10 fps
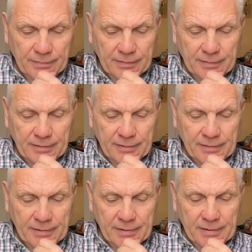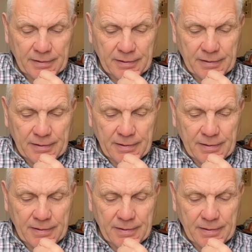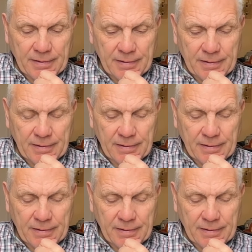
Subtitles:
No one is speaking in this clip.